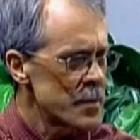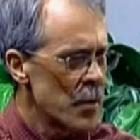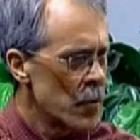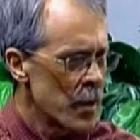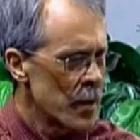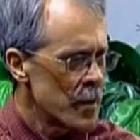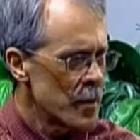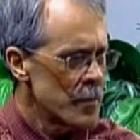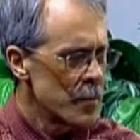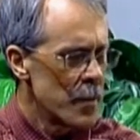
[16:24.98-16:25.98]
going
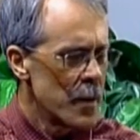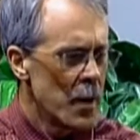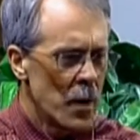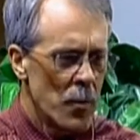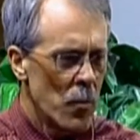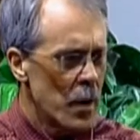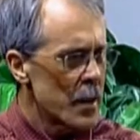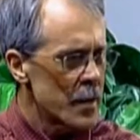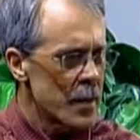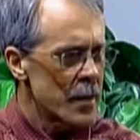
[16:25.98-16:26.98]
on,
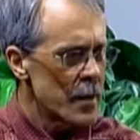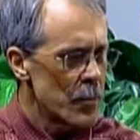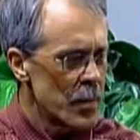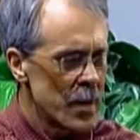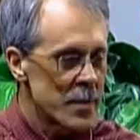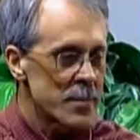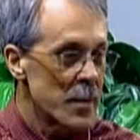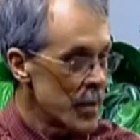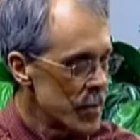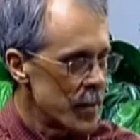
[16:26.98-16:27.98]
why I got that peace,
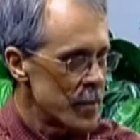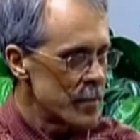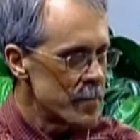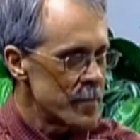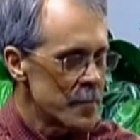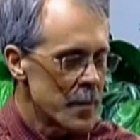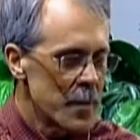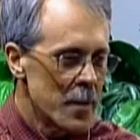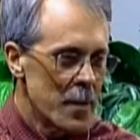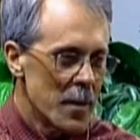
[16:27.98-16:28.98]
but I did.
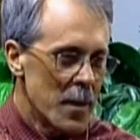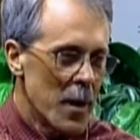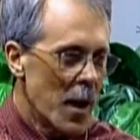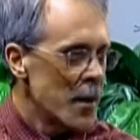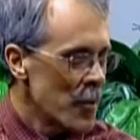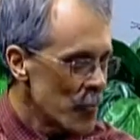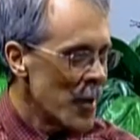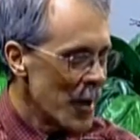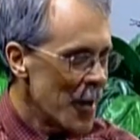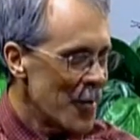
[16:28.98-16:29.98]
I know
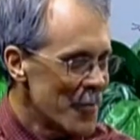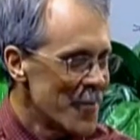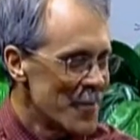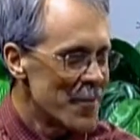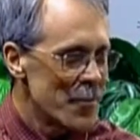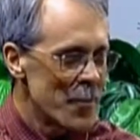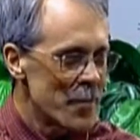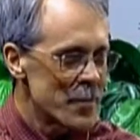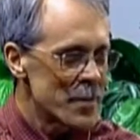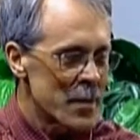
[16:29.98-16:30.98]
now
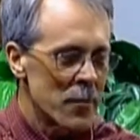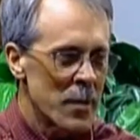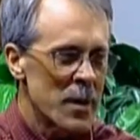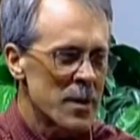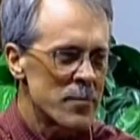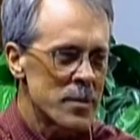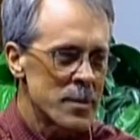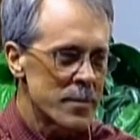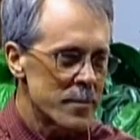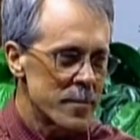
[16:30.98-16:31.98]
what was going on. He
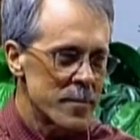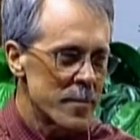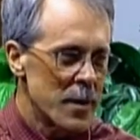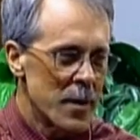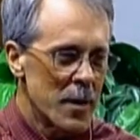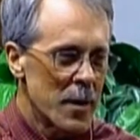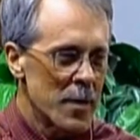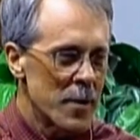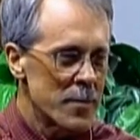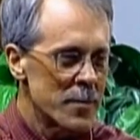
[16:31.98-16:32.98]
was
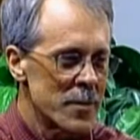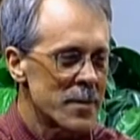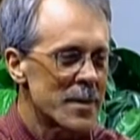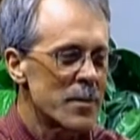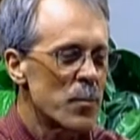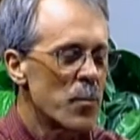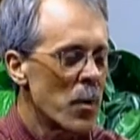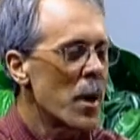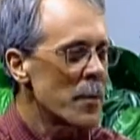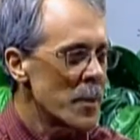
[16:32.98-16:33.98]
just
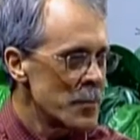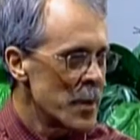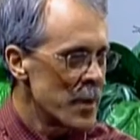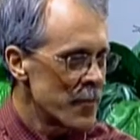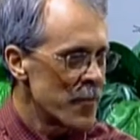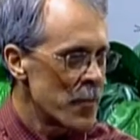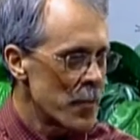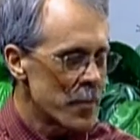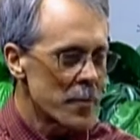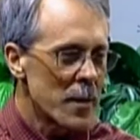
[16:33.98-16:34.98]
priming me
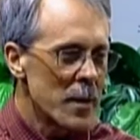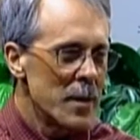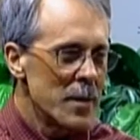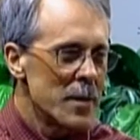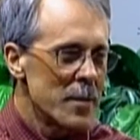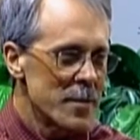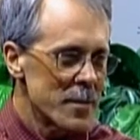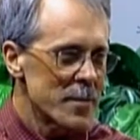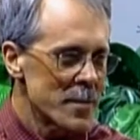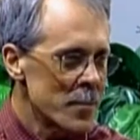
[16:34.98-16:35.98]
for
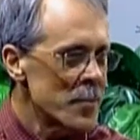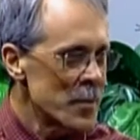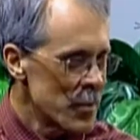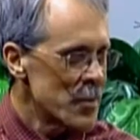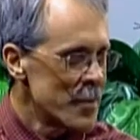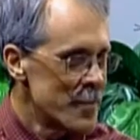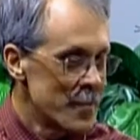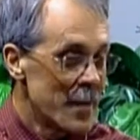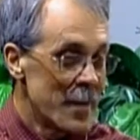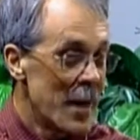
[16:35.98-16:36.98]
some good,
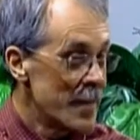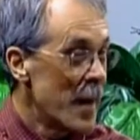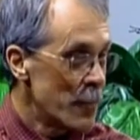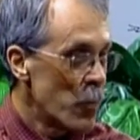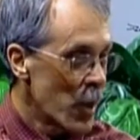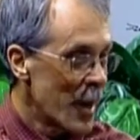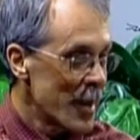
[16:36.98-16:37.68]
that break.